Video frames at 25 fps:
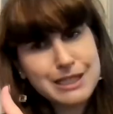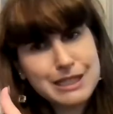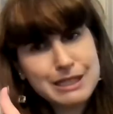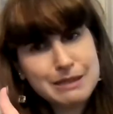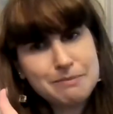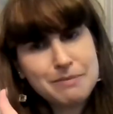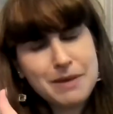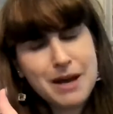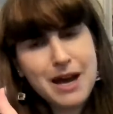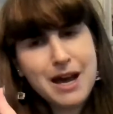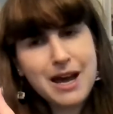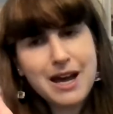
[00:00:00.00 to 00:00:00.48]

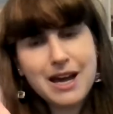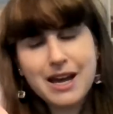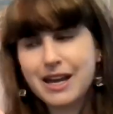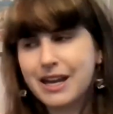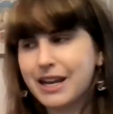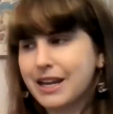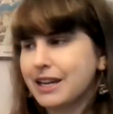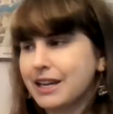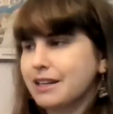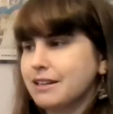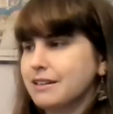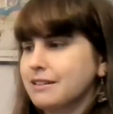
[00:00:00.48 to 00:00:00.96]

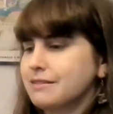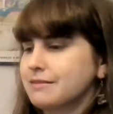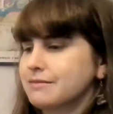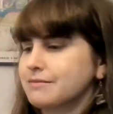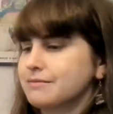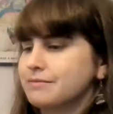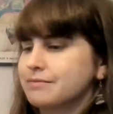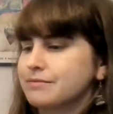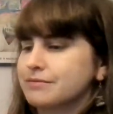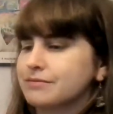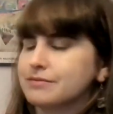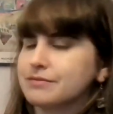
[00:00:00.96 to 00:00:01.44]
spine.
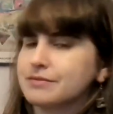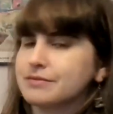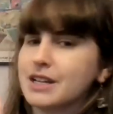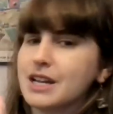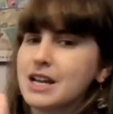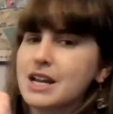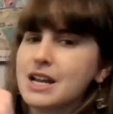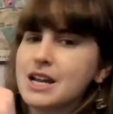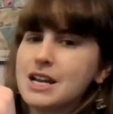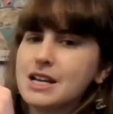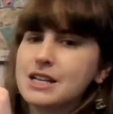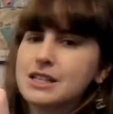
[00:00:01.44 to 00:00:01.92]

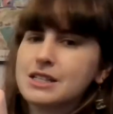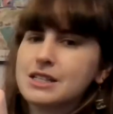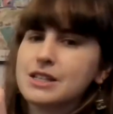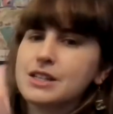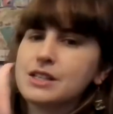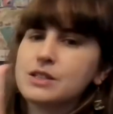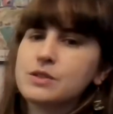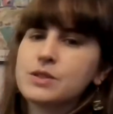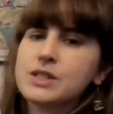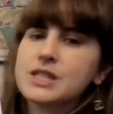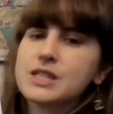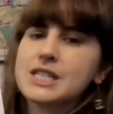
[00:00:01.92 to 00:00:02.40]
So,
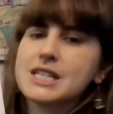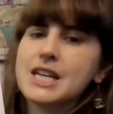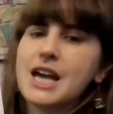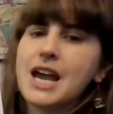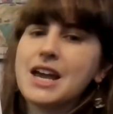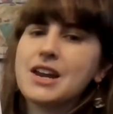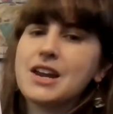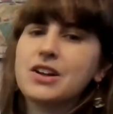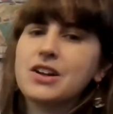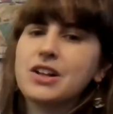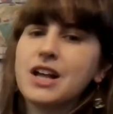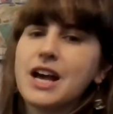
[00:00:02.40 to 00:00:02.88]
this was the
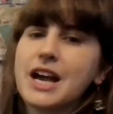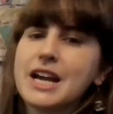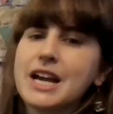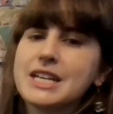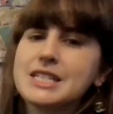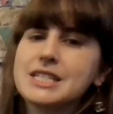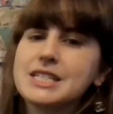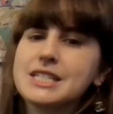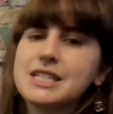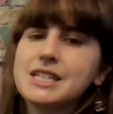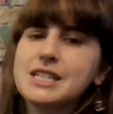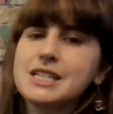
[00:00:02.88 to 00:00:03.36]
title
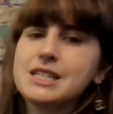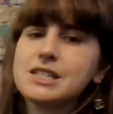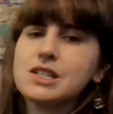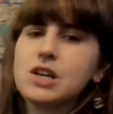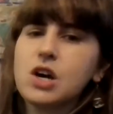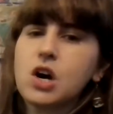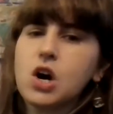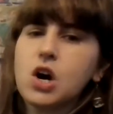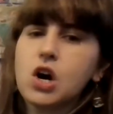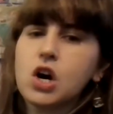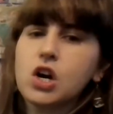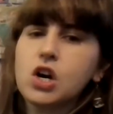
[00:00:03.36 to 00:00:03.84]
Ideas
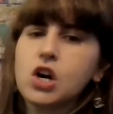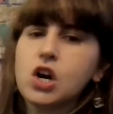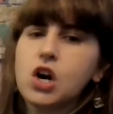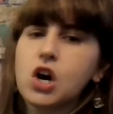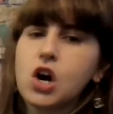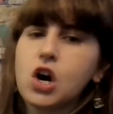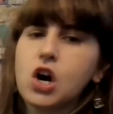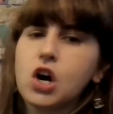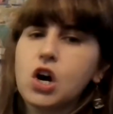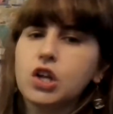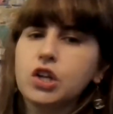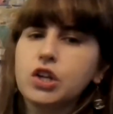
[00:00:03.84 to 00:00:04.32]
Are
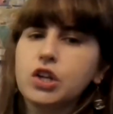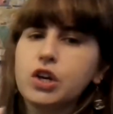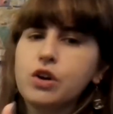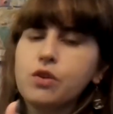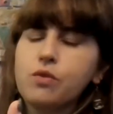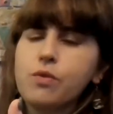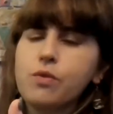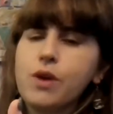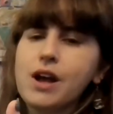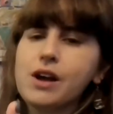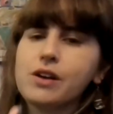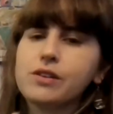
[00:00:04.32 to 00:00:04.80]
All
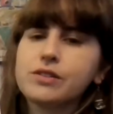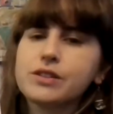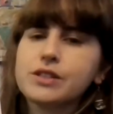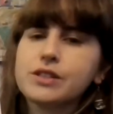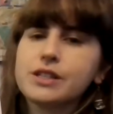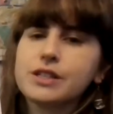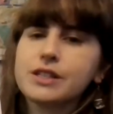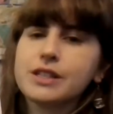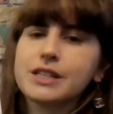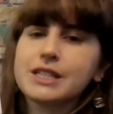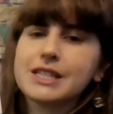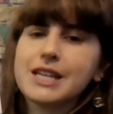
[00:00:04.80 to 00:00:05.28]
Around.
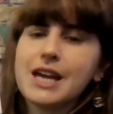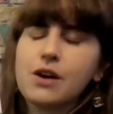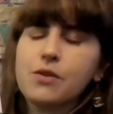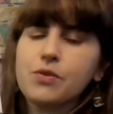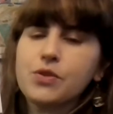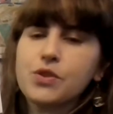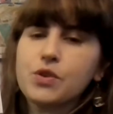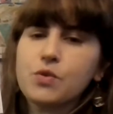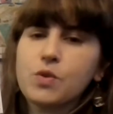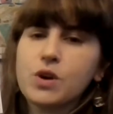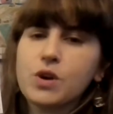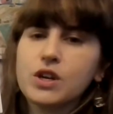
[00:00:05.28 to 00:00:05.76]
Let's
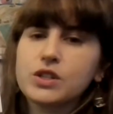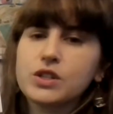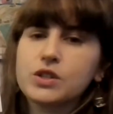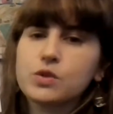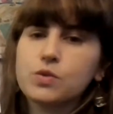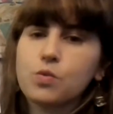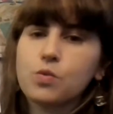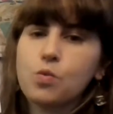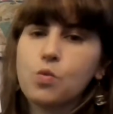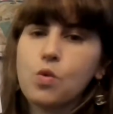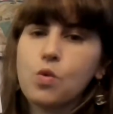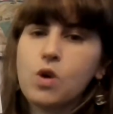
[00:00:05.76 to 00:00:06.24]
count the
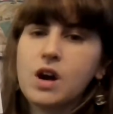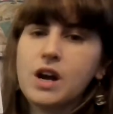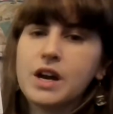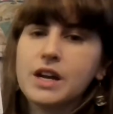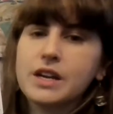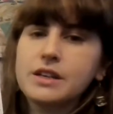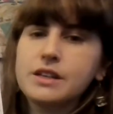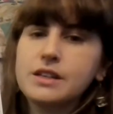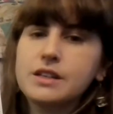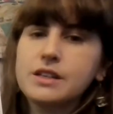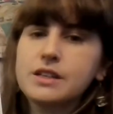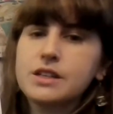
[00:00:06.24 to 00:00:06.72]
words
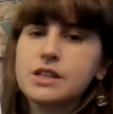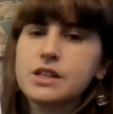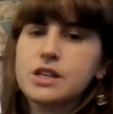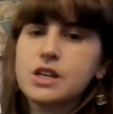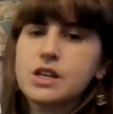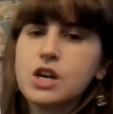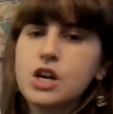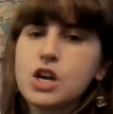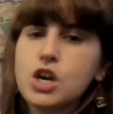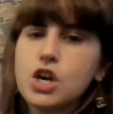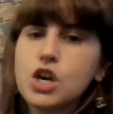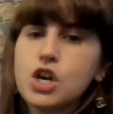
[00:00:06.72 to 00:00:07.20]
one,
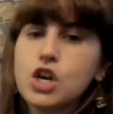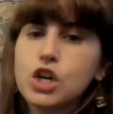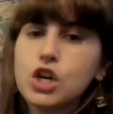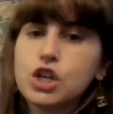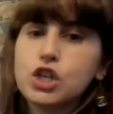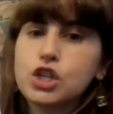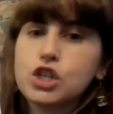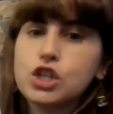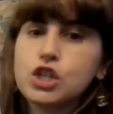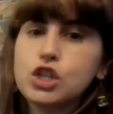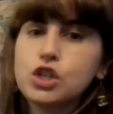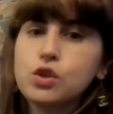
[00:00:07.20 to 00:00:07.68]

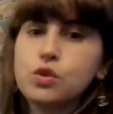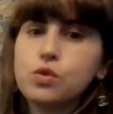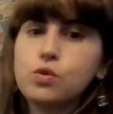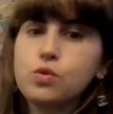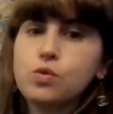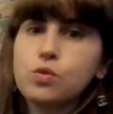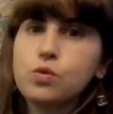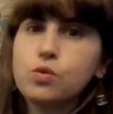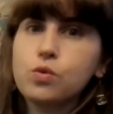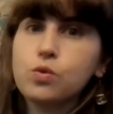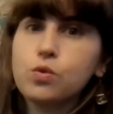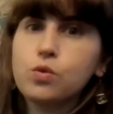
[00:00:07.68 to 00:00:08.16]

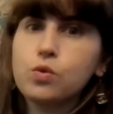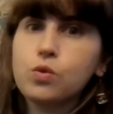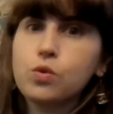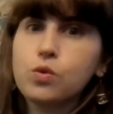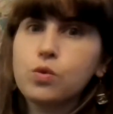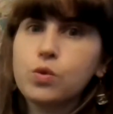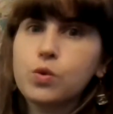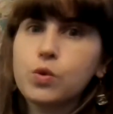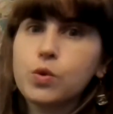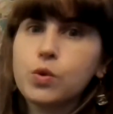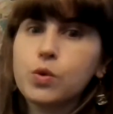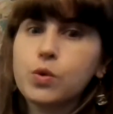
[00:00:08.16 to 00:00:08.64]
two,
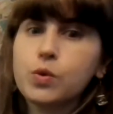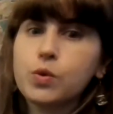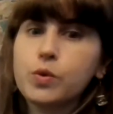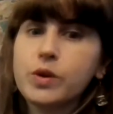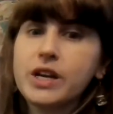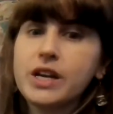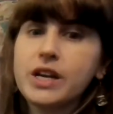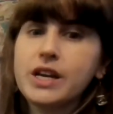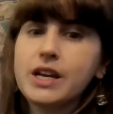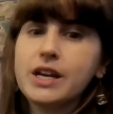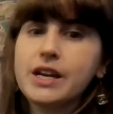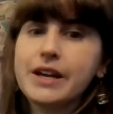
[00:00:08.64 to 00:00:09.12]

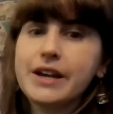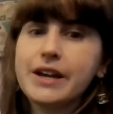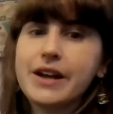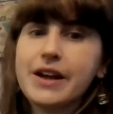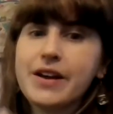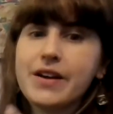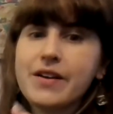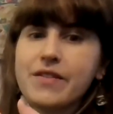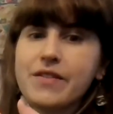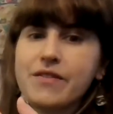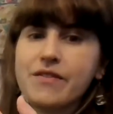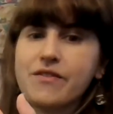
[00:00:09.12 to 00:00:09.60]
three,
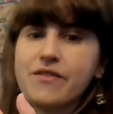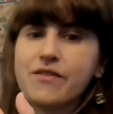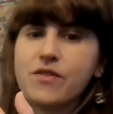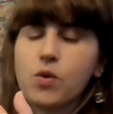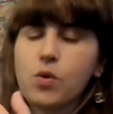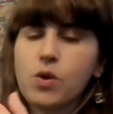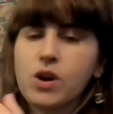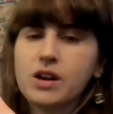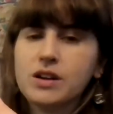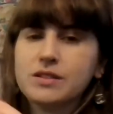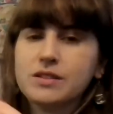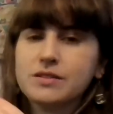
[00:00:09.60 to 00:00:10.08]

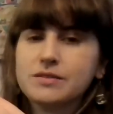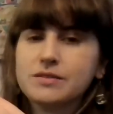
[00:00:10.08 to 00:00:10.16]
four.